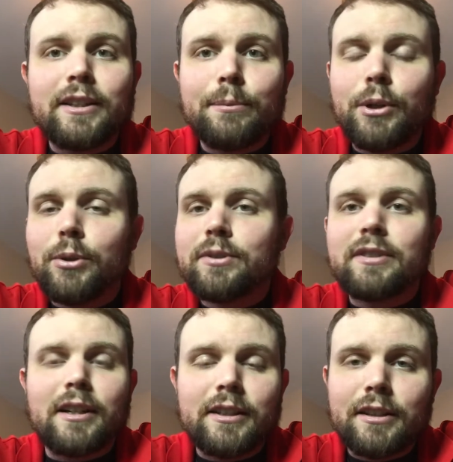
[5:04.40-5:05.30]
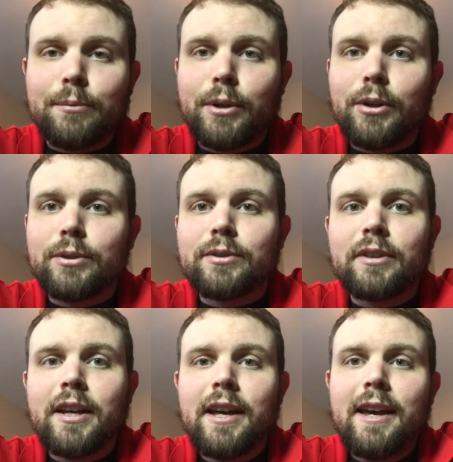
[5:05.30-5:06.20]
the most, selling the most,
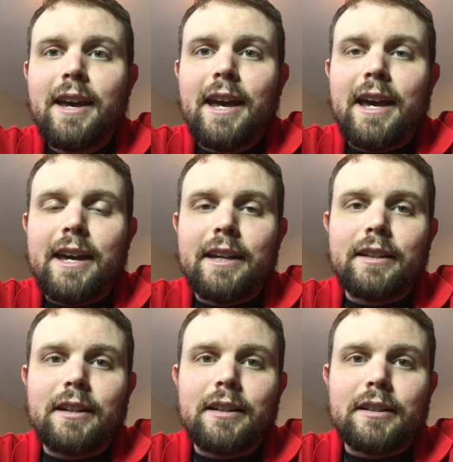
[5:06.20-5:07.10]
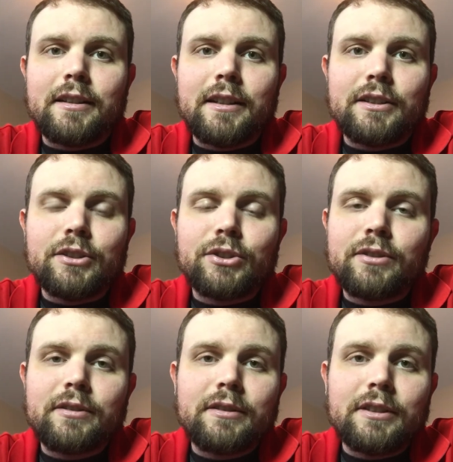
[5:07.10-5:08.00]
and
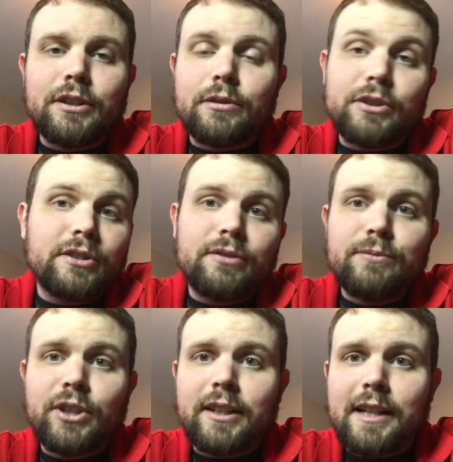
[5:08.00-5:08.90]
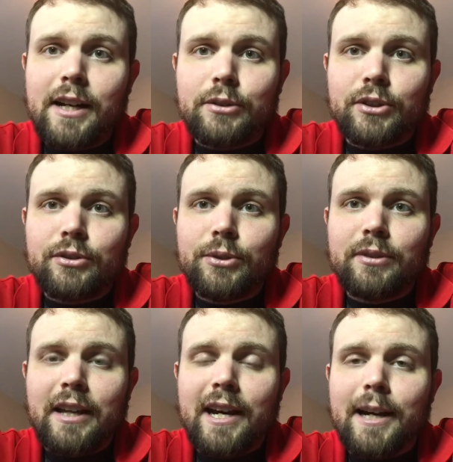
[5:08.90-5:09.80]
just just check it out and just use
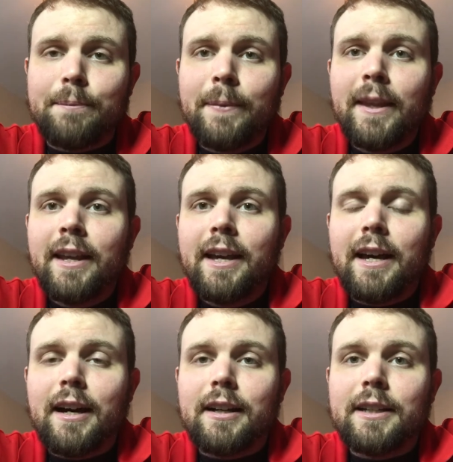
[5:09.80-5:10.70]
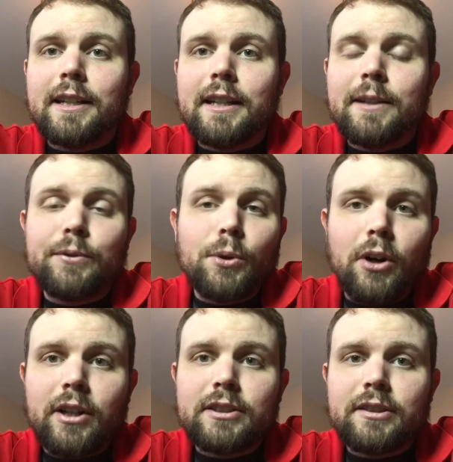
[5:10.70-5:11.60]
the app. And if you
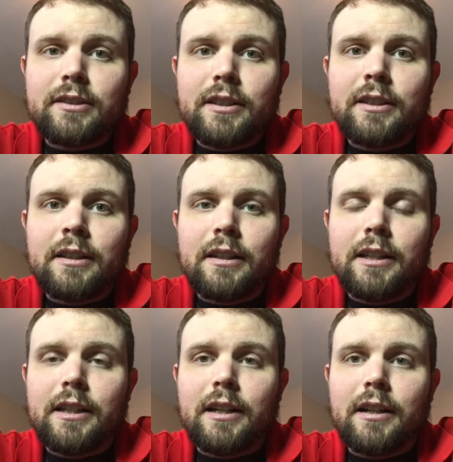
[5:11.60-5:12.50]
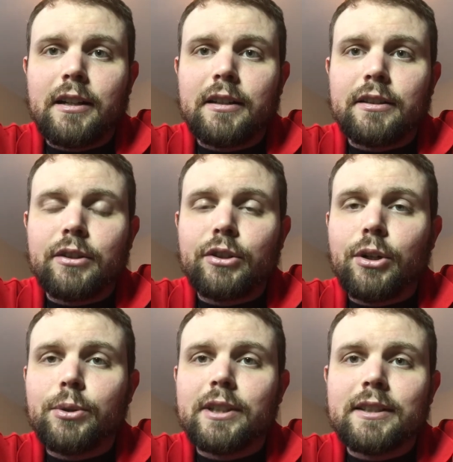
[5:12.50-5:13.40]
are interested, the
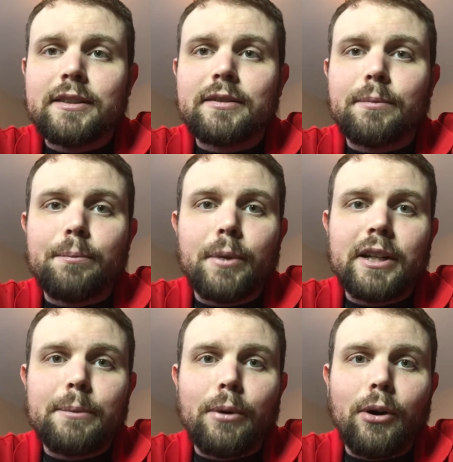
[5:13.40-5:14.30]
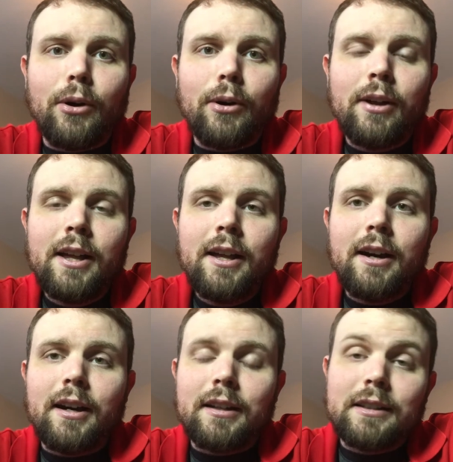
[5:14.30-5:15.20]
code is Moneyball.
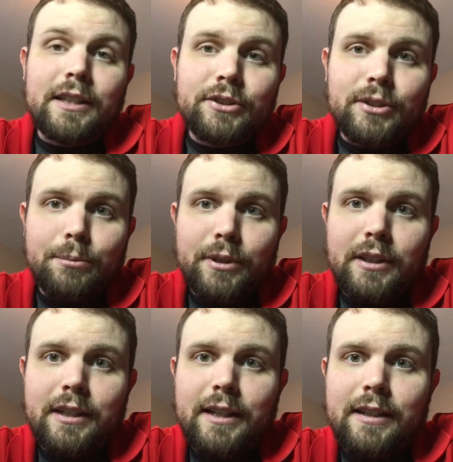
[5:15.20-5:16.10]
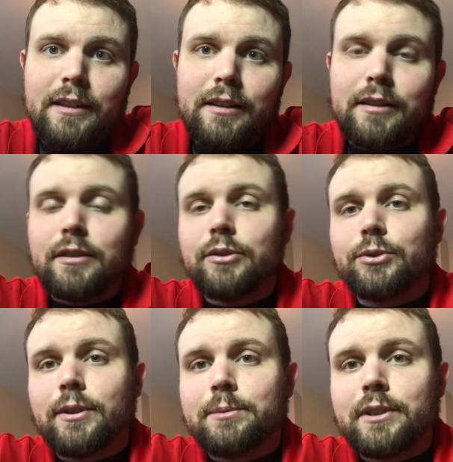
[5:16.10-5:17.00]
Link should be in the
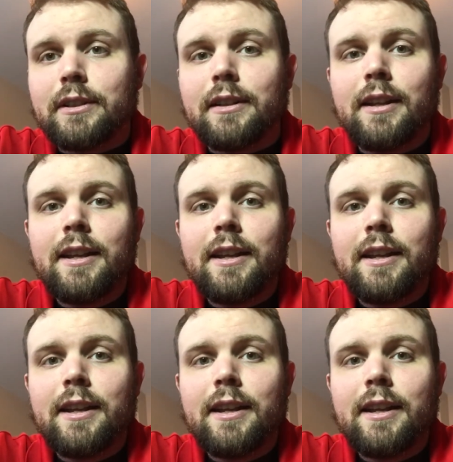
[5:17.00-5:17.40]
description.